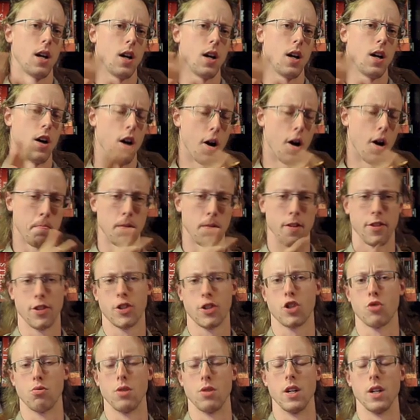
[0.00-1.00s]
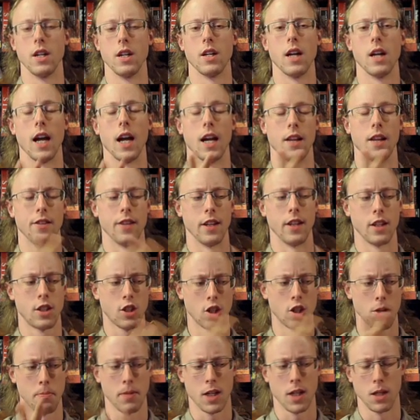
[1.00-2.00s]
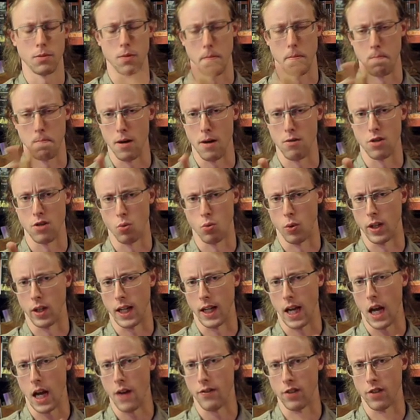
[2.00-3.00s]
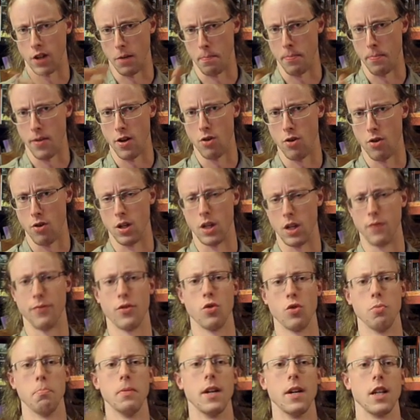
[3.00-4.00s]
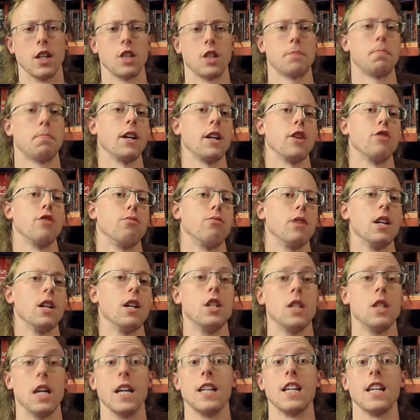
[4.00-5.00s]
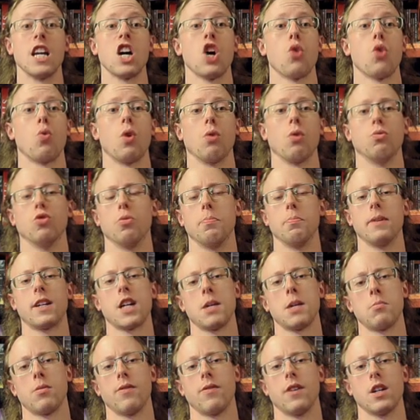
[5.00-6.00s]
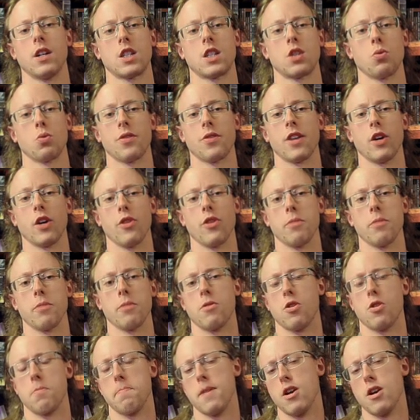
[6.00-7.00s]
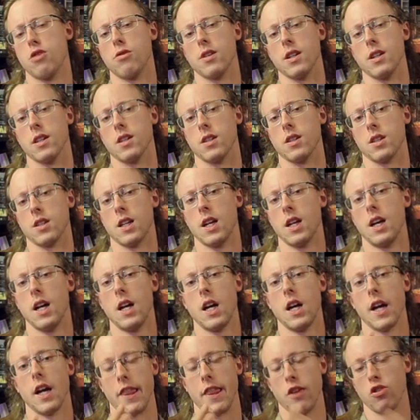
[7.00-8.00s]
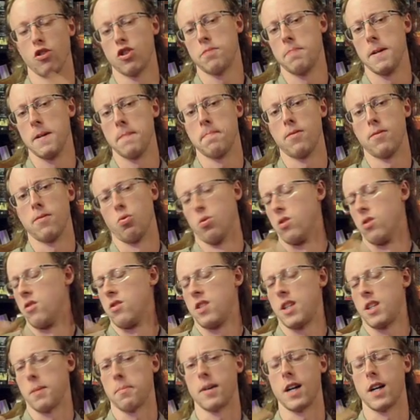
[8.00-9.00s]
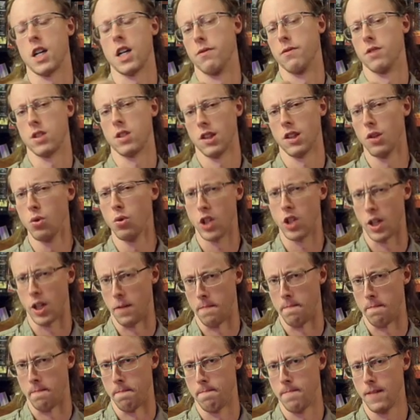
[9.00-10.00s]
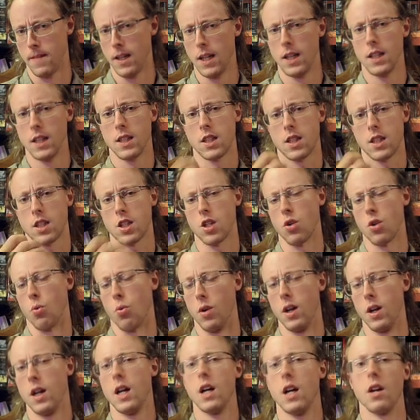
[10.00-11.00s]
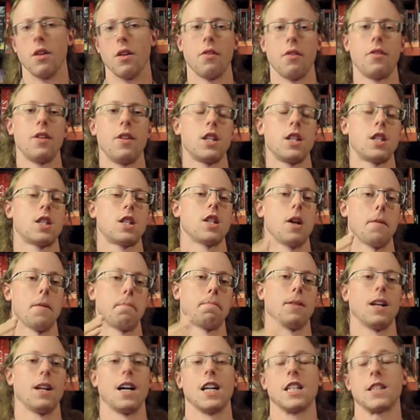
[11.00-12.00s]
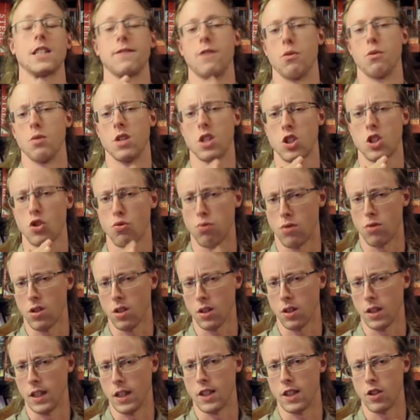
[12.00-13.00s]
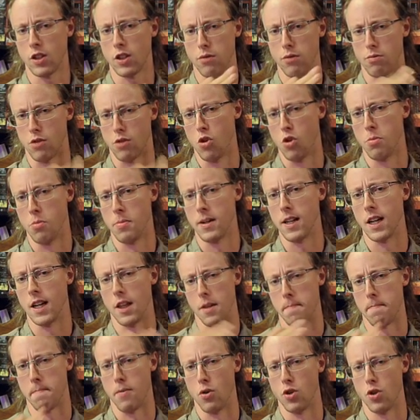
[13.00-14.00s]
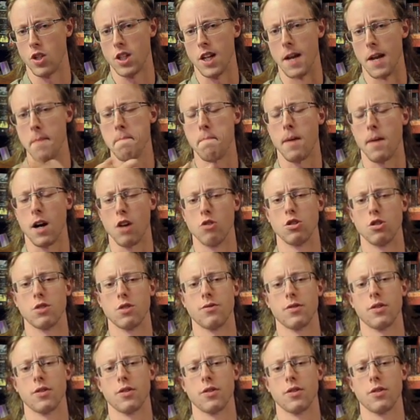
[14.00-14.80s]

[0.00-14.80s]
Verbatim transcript: up on the screen, and it's going to become apparent why I have it up there in a few minutes. But it reads, And now what will become of us without the barbarians? Those people were some kind of a solution. So, this applies very strongly to the Roman and the Persian empires for the